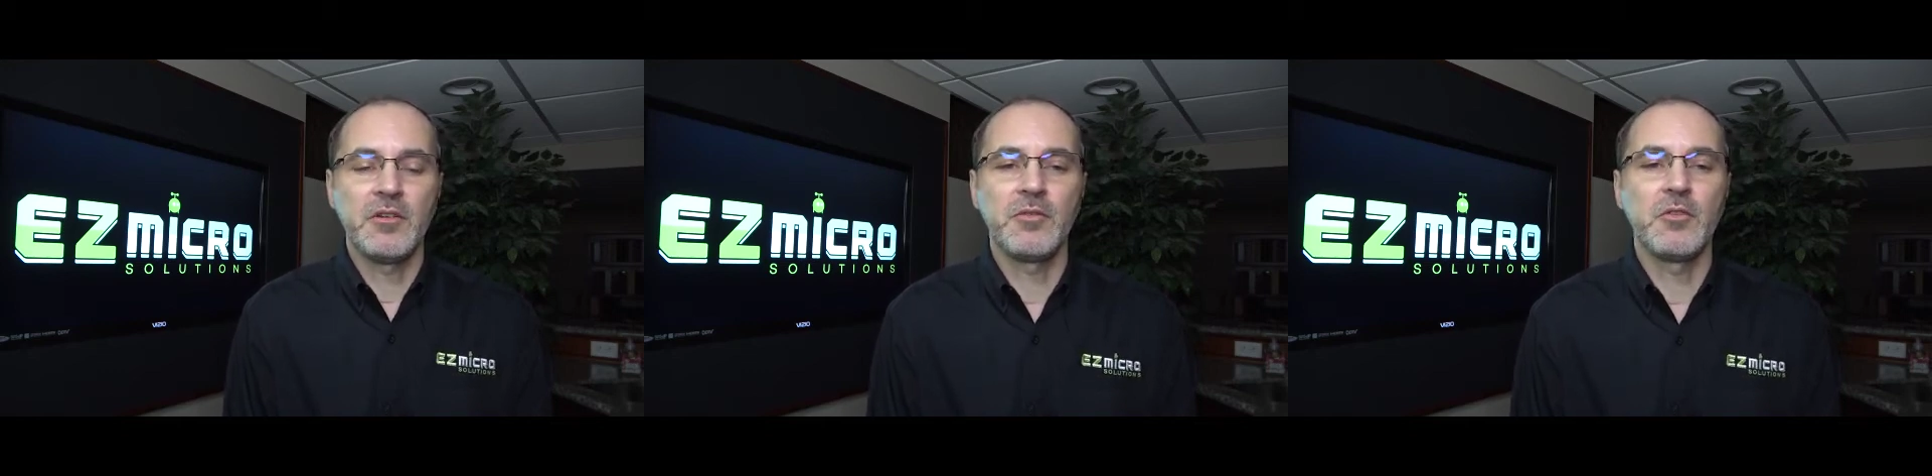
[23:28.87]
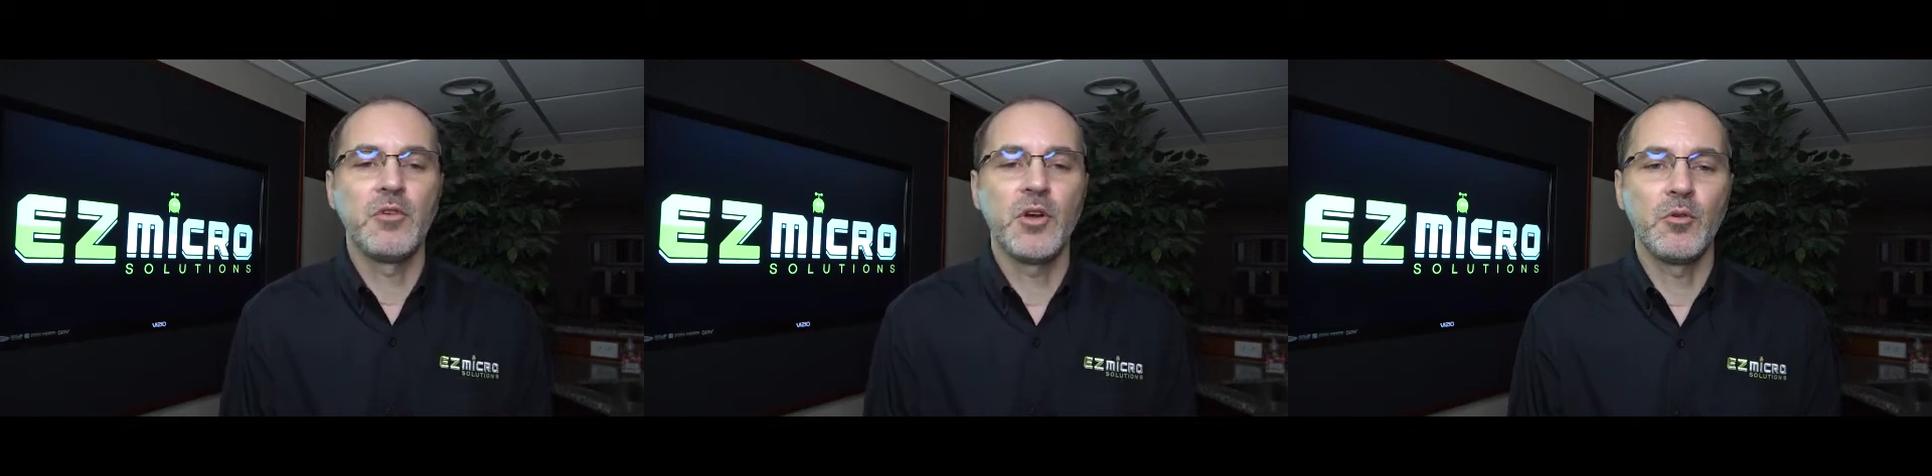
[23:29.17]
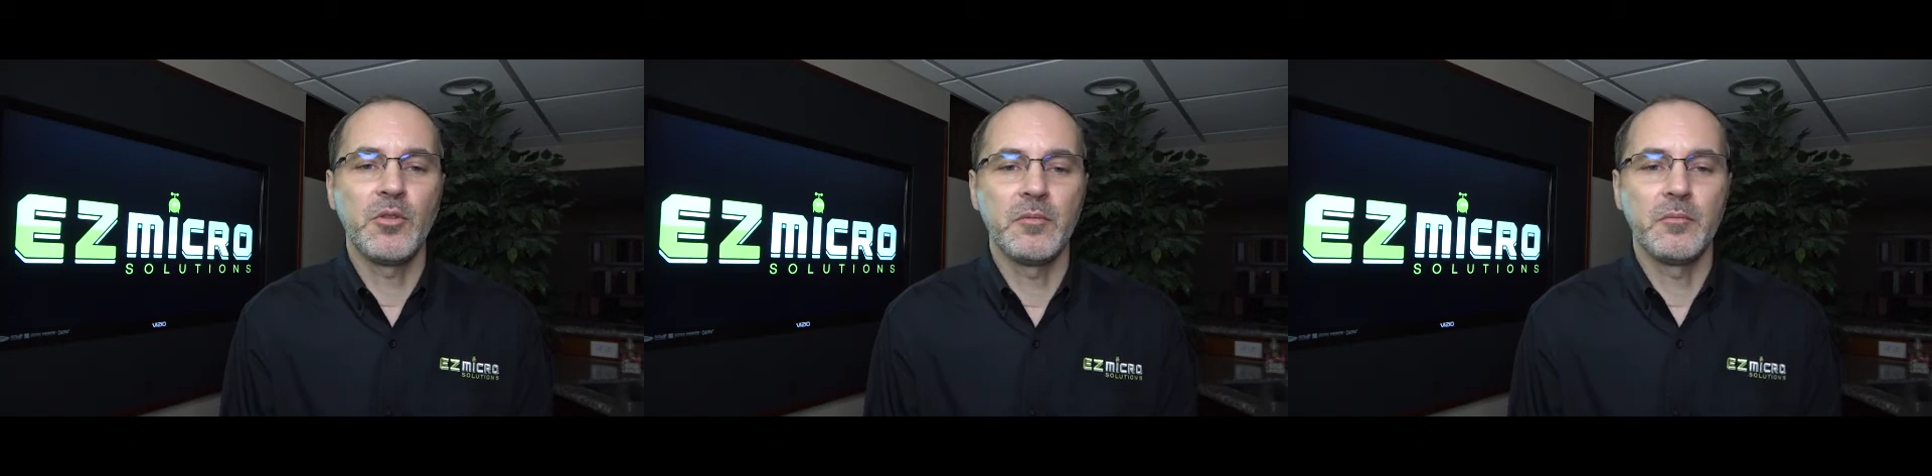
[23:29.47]
you
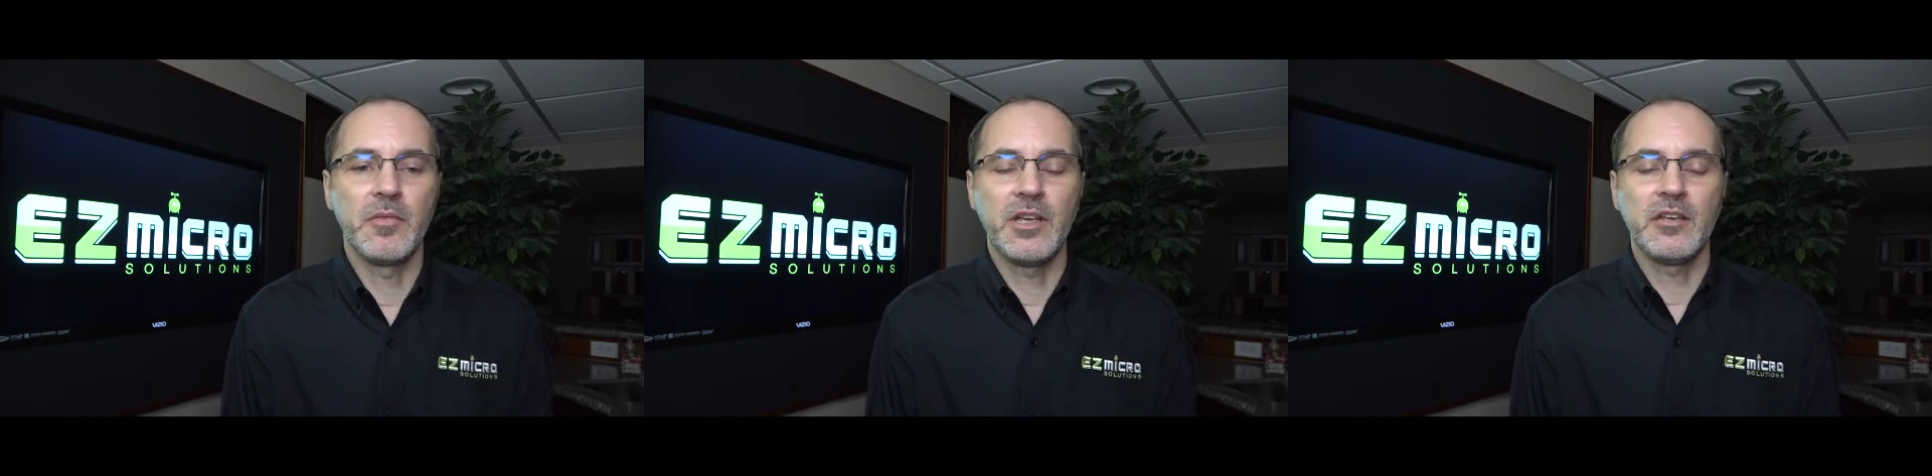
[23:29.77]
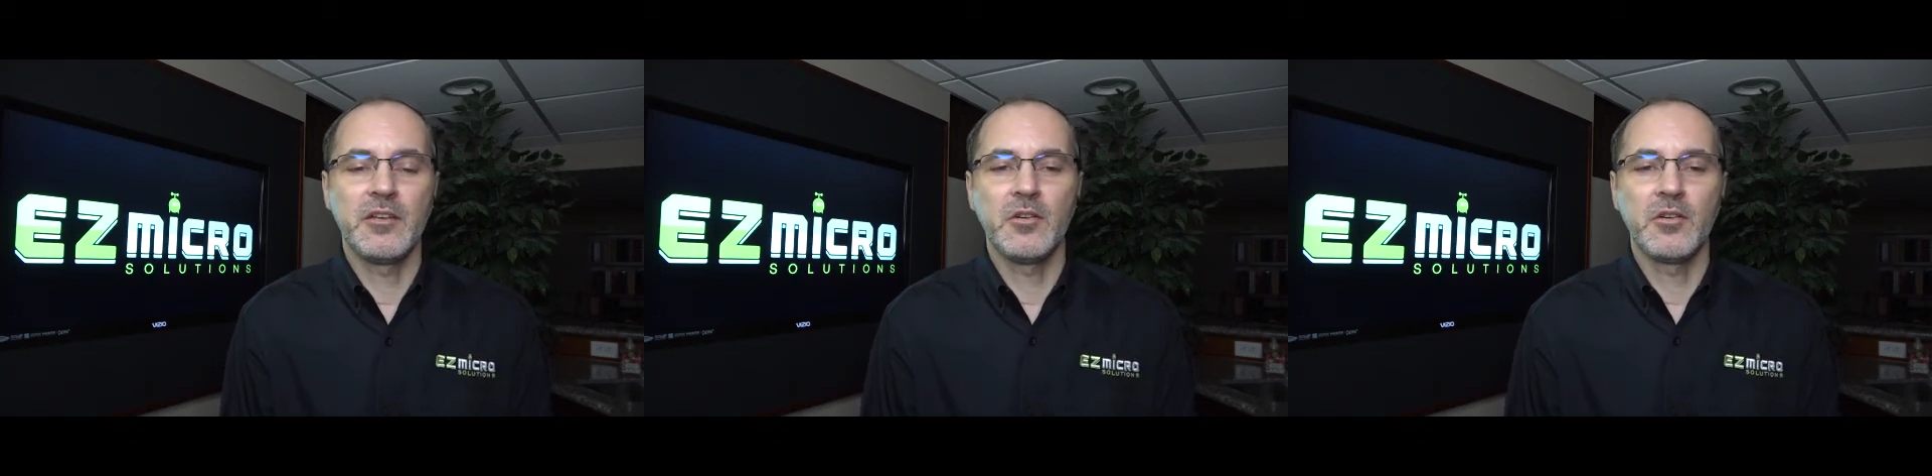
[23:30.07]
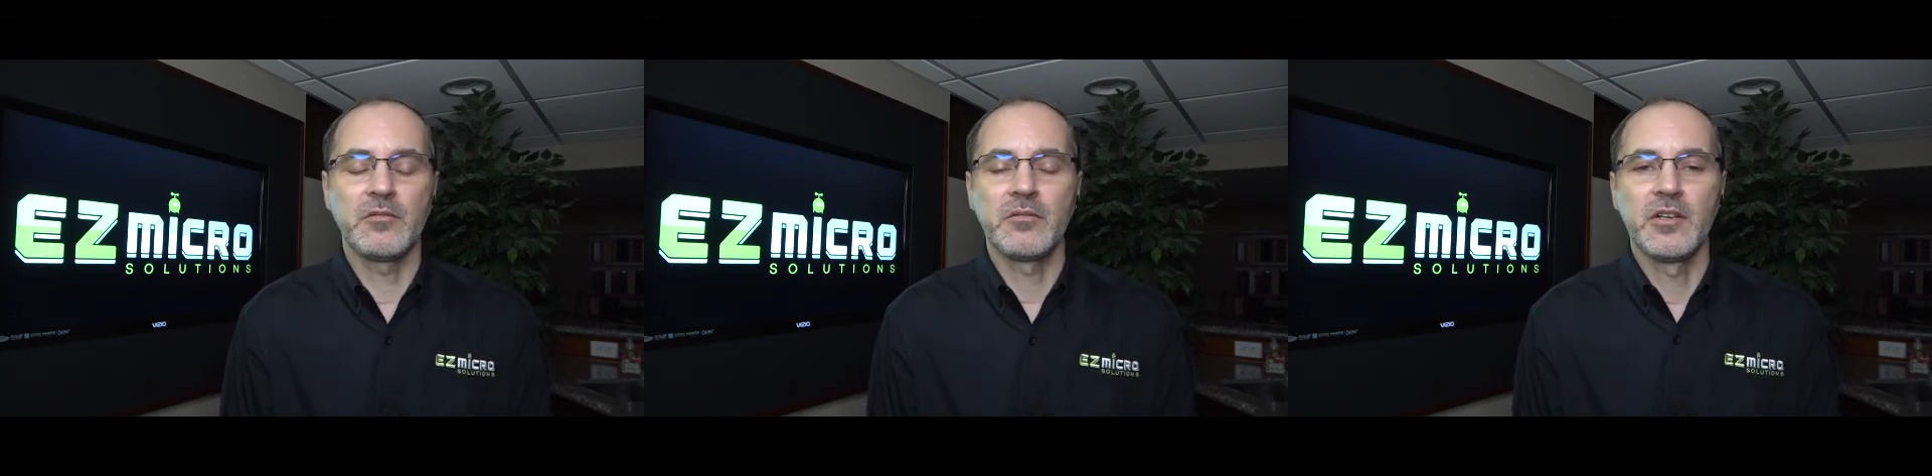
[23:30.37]
know them and
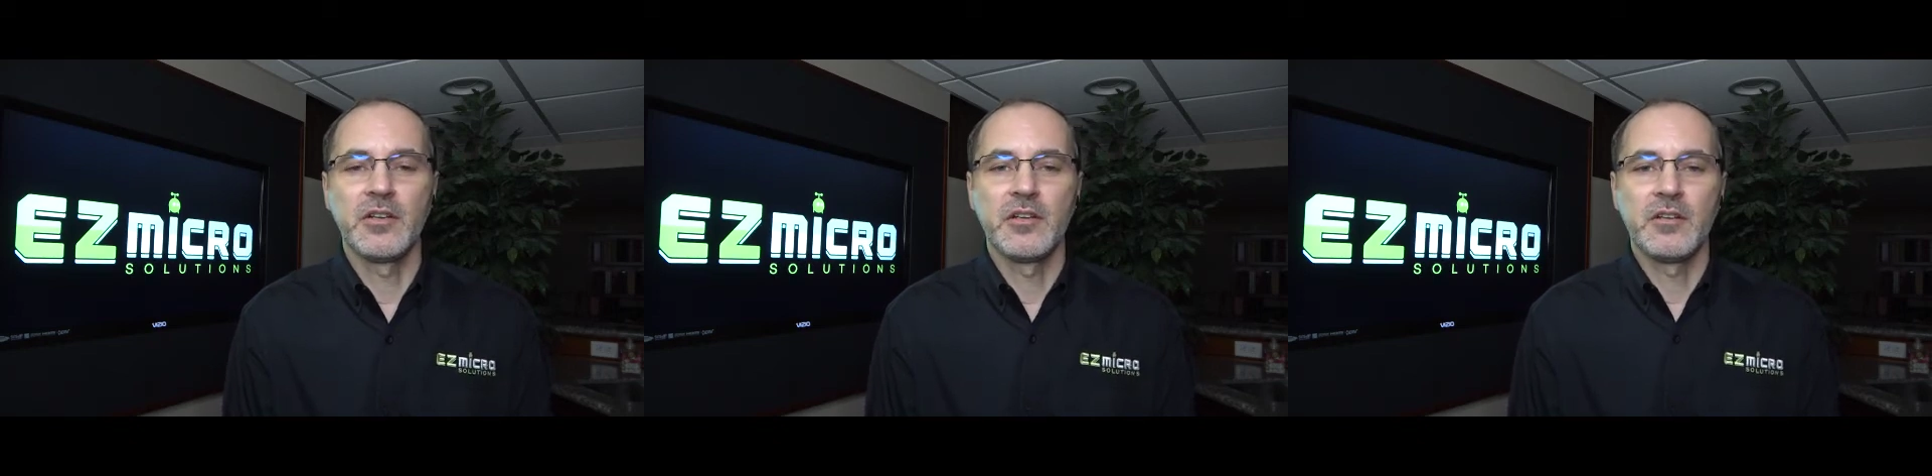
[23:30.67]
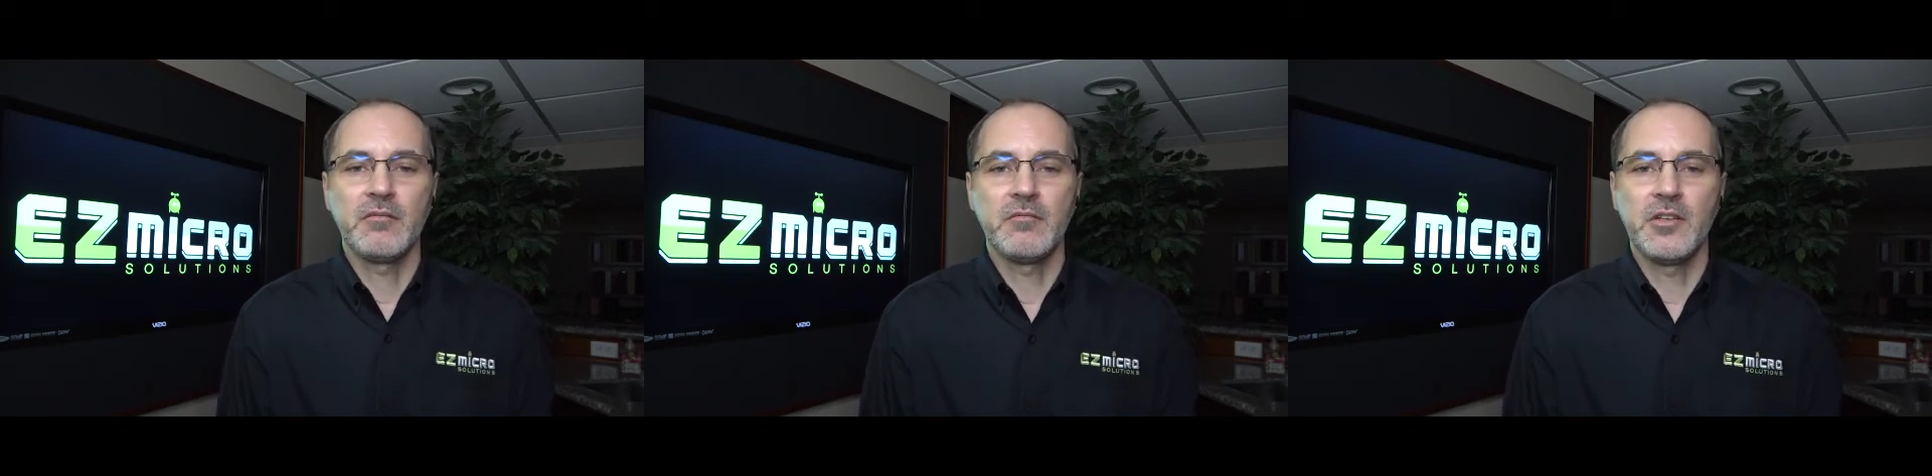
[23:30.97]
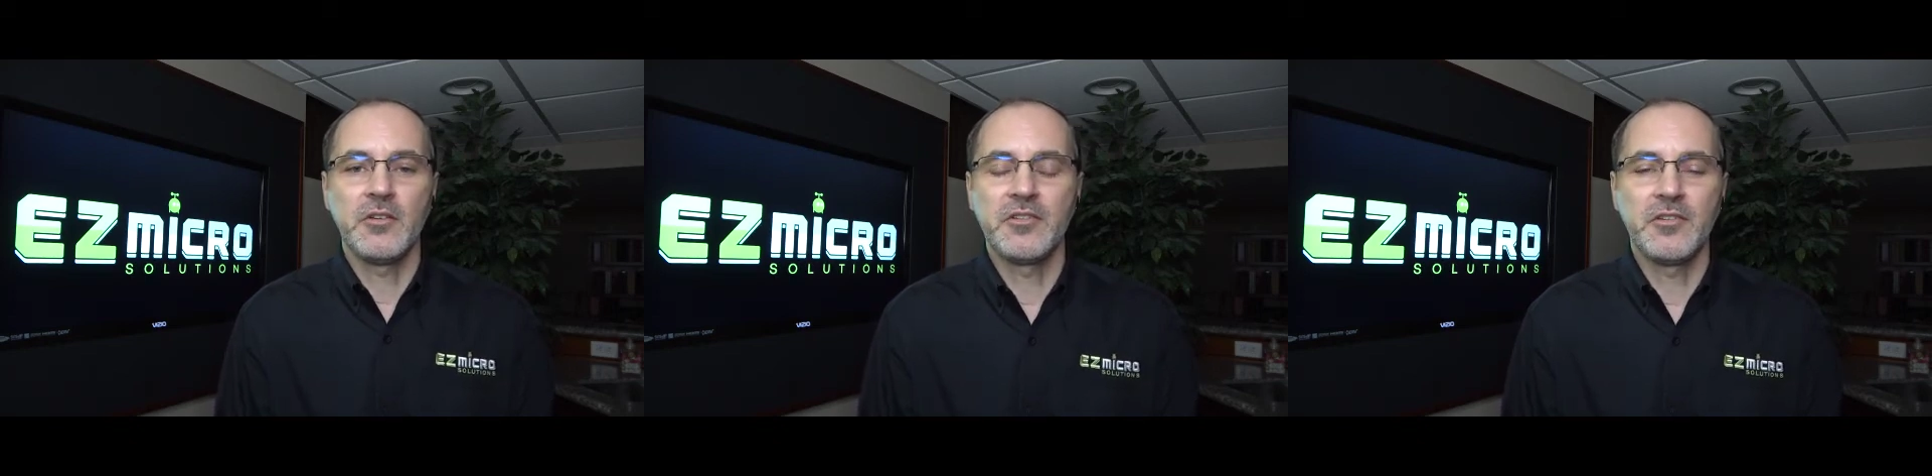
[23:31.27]

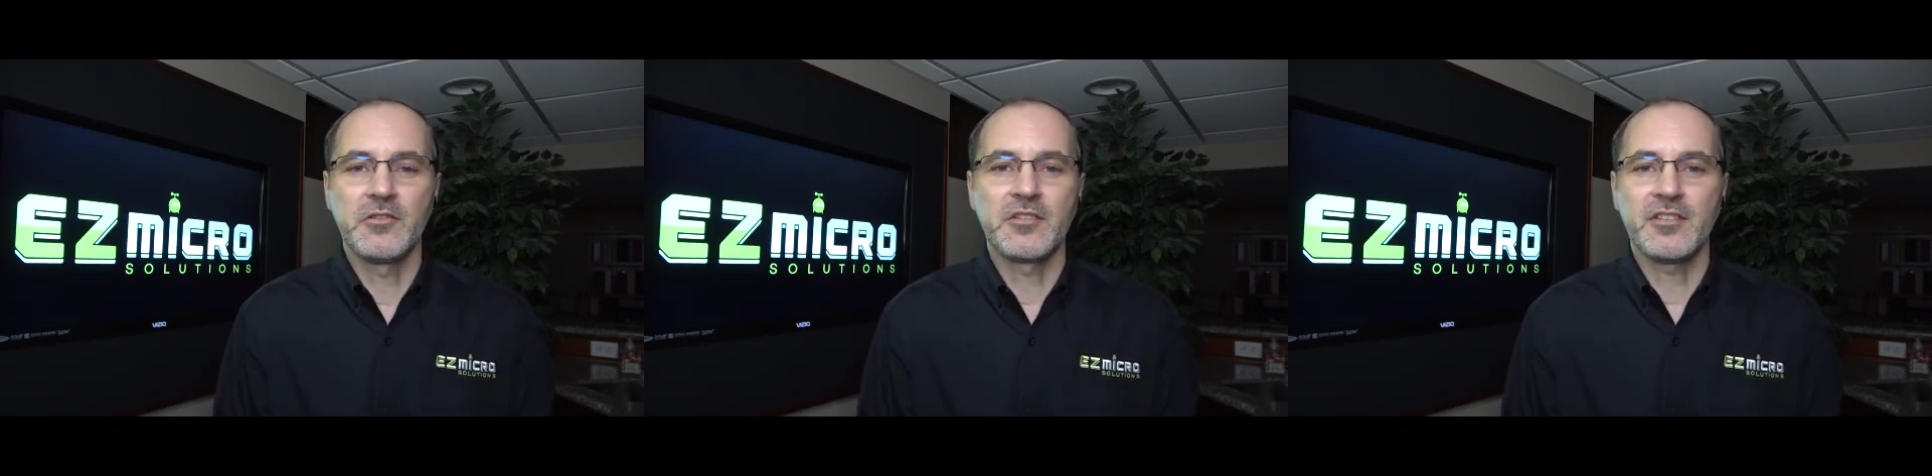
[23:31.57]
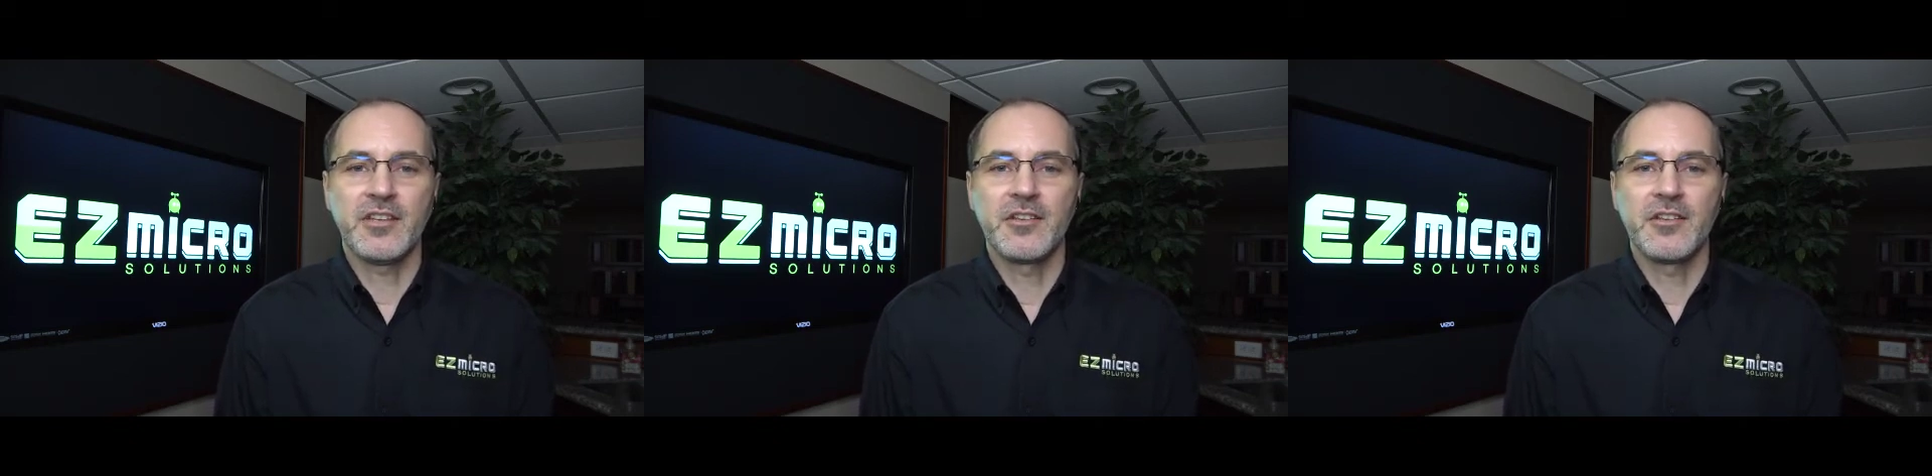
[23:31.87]
you're just like,